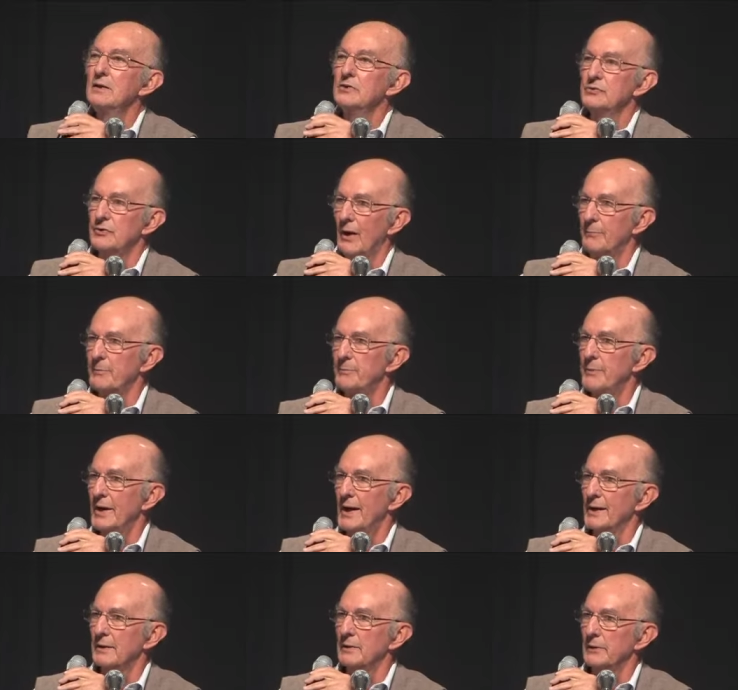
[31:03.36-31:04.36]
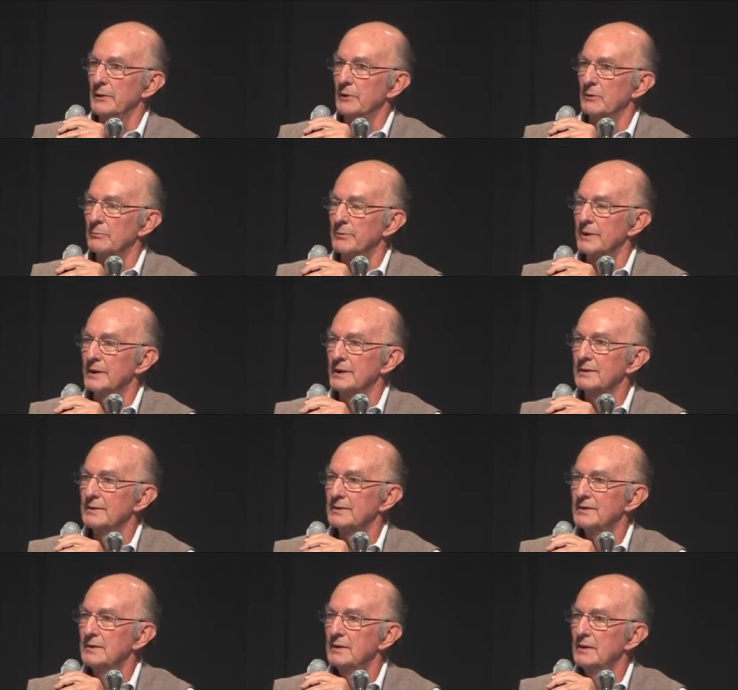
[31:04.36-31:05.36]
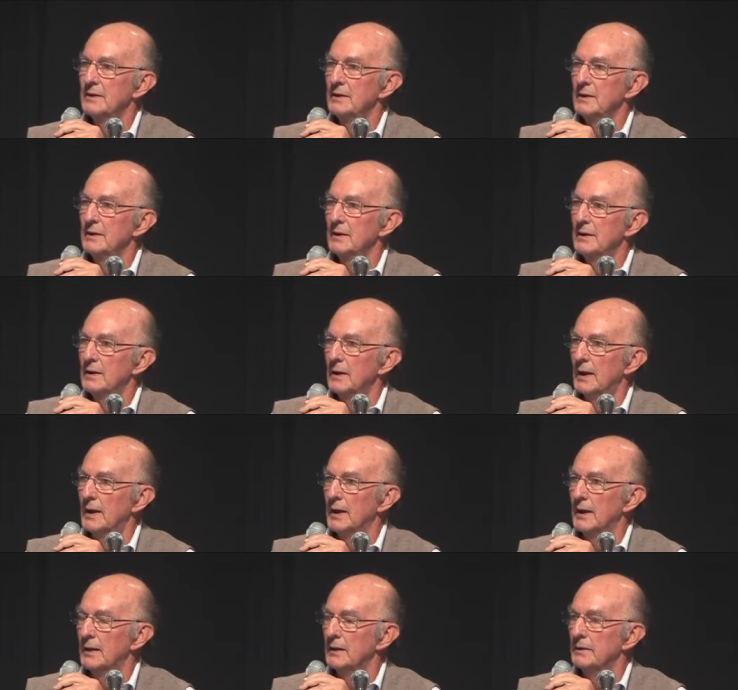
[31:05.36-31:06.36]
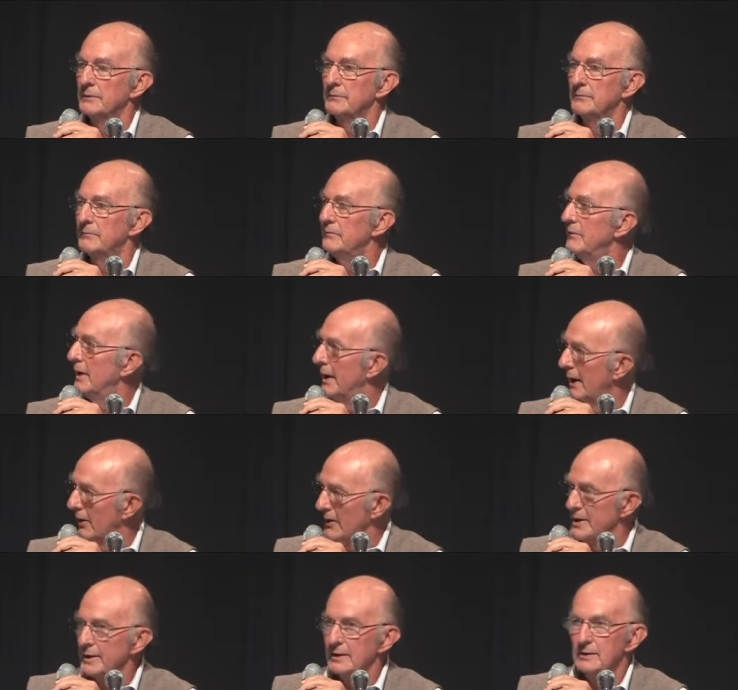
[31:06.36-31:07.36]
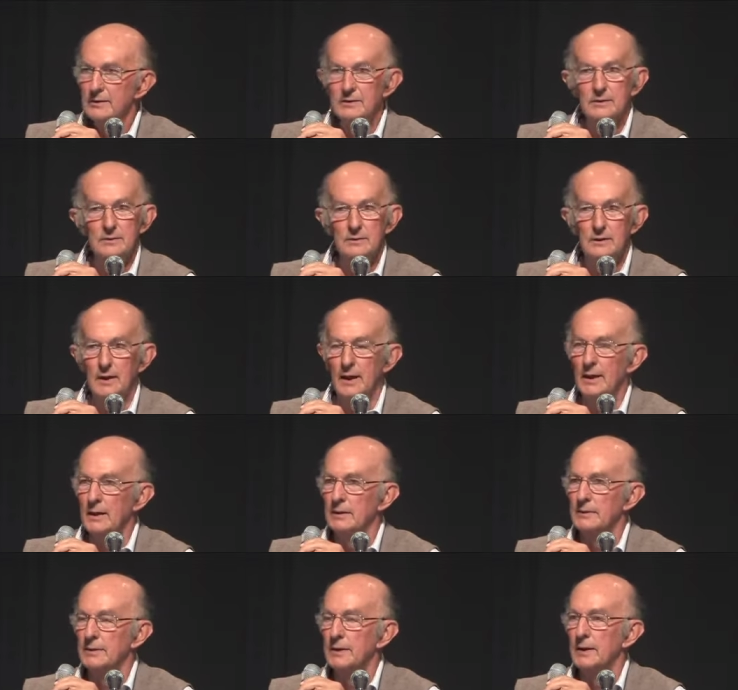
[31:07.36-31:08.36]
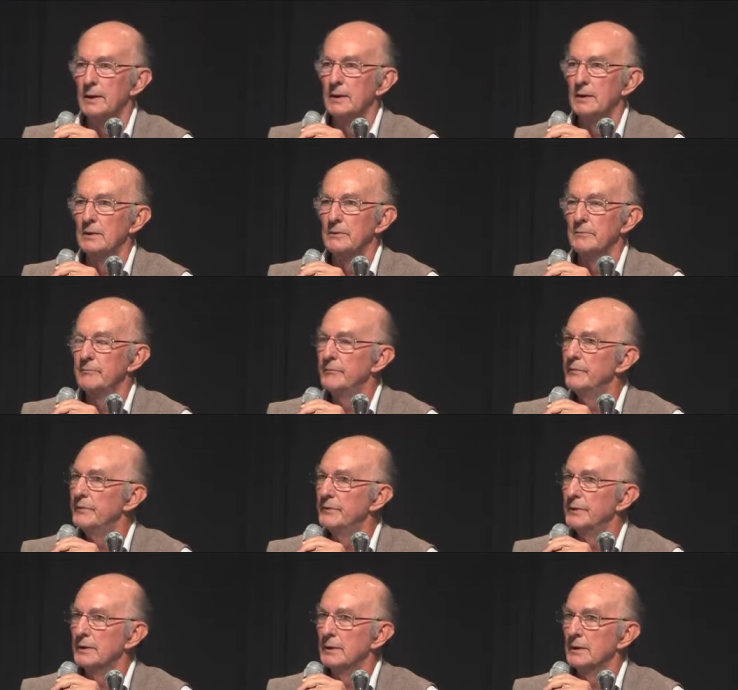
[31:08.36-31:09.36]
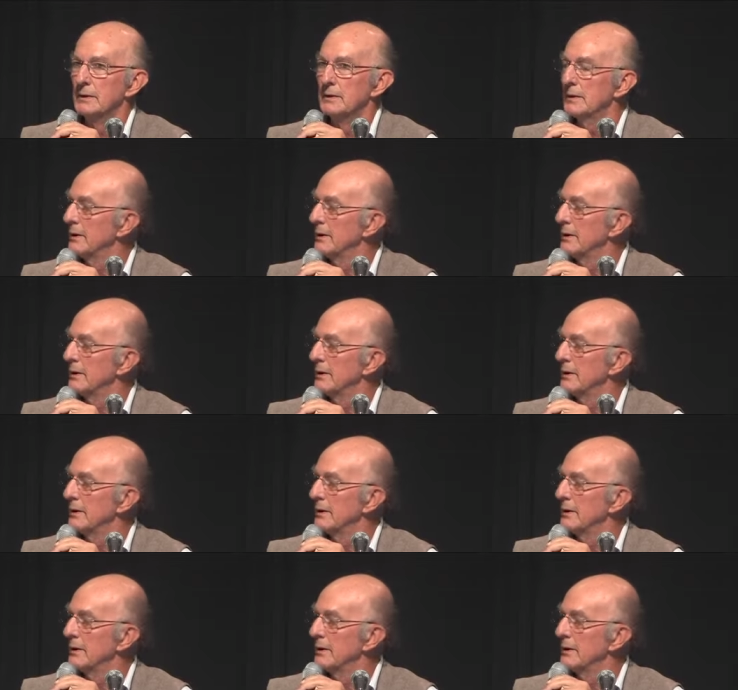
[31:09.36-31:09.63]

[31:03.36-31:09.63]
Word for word: stepped back a little bit, uh, Eric and uh, the